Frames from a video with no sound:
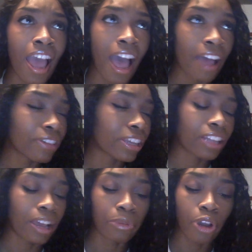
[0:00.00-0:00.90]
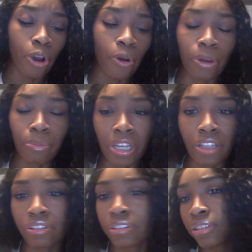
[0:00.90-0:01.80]
having them go and
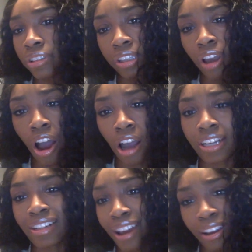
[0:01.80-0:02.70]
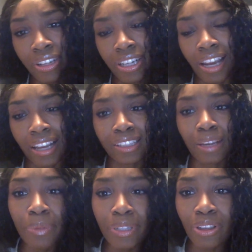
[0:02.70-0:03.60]
meet Hawk and Dove in the next
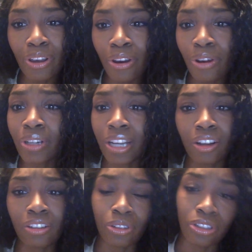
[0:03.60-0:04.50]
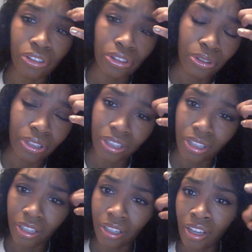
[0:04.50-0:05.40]
episode, and also introduce
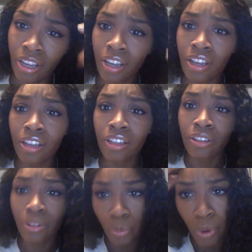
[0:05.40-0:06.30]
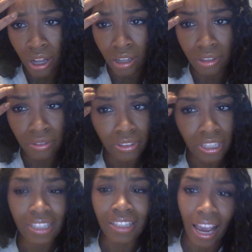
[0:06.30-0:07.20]
I'm
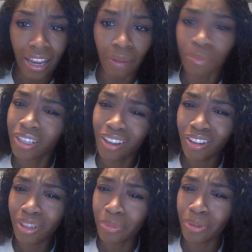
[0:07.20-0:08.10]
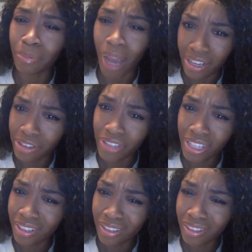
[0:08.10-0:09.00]
gonna call them the minor
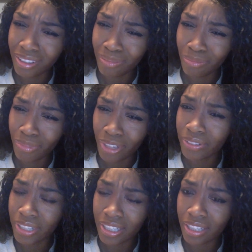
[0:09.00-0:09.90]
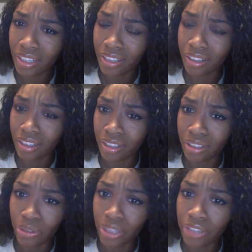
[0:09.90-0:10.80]
villains of the season, the
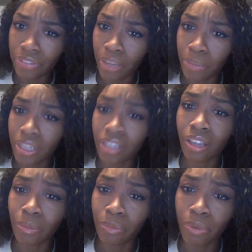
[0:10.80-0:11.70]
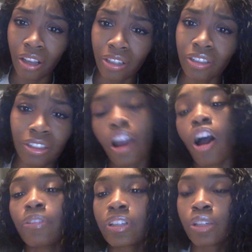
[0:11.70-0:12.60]
nuclear family, because I'm positive they're
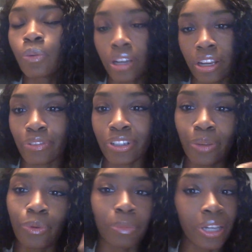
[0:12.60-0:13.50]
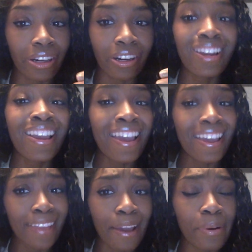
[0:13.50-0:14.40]
obviously working for someone bigger,
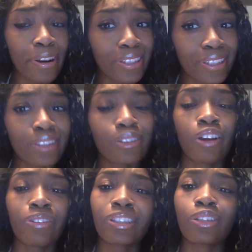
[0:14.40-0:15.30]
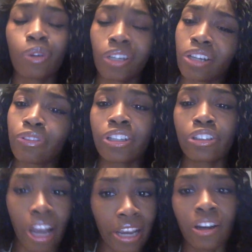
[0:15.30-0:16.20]
and that person is obviously working for a
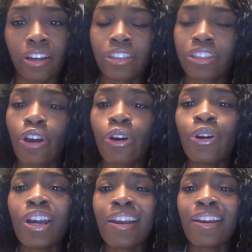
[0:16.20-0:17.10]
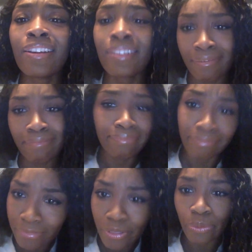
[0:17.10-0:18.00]
Trigon. So
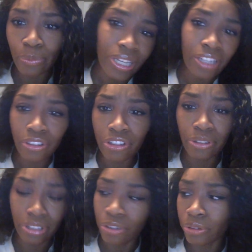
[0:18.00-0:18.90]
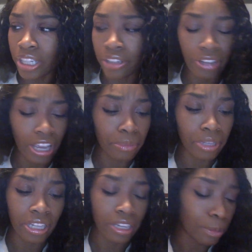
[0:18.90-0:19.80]
we introduced the nuclear
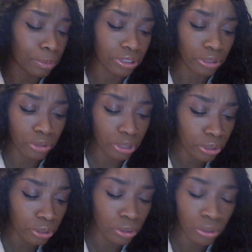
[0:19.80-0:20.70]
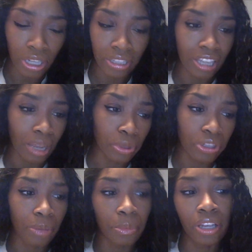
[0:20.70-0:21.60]
family in episode 2, established
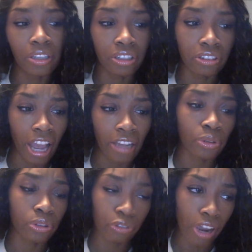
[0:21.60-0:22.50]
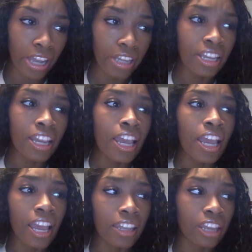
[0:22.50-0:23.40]
them as an actual threat,
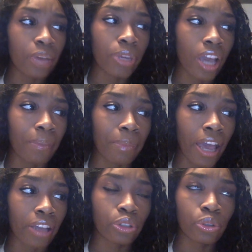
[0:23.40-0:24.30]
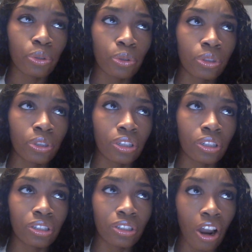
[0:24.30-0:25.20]
and then we got back to
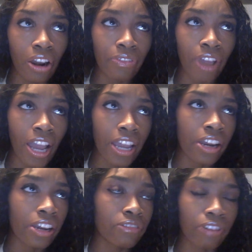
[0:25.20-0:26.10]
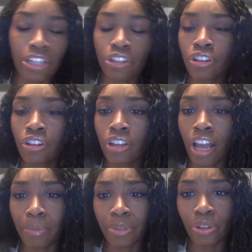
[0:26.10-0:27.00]
Starfire and Rachel,
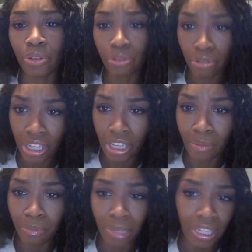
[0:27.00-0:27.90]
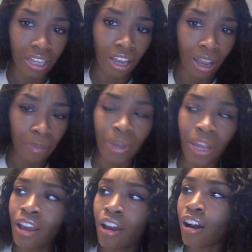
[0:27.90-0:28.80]
episode 3, meeting up,
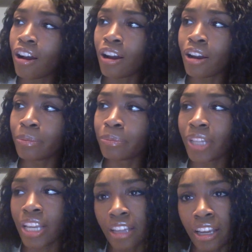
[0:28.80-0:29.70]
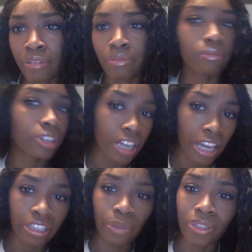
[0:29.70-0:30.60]
and then
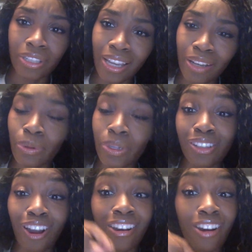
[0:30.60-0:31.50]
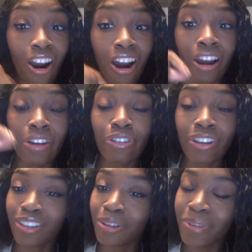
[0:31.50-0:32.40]
connecting with Dick. We saw Gar for a
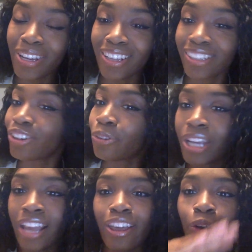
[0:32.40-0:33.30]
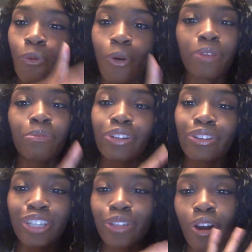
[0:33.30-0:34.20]
little bit, so we had that one
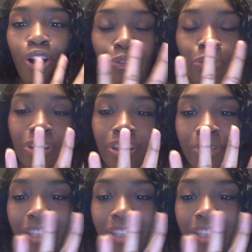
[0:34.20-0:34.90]
brief scene with all 4 of them